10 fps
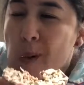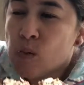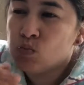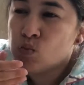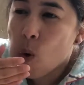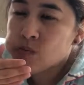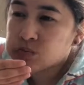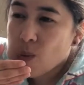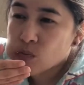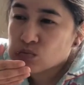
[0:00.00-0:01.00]
Because
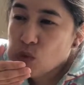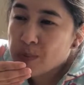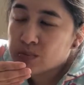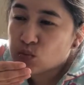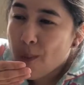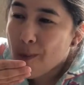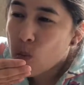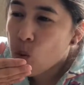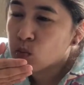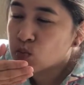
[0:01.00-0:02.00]
straight after I drop them
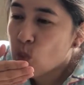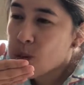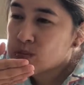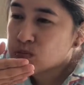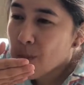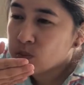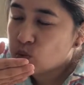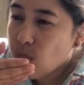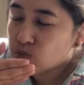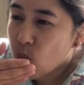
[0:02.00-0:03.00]
off at school,
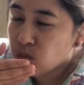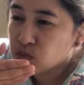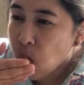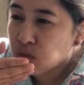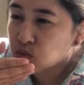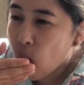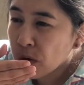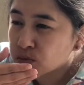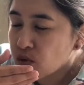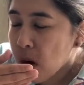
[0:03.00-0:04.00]
I go
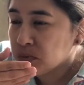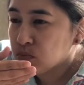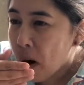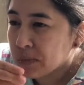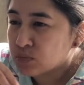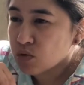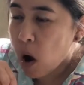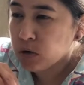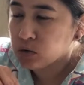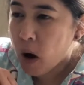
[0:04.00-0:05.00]
straight to the shops,
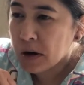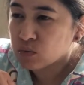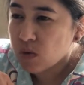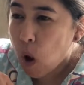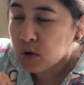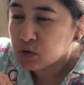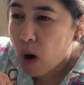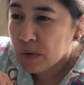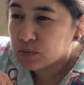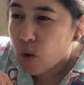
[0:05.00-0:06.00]
then come home and
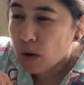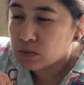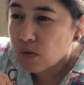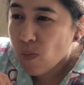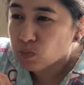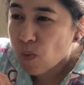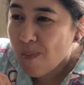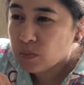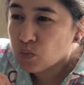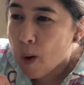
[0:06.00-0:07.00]
have my breakfast.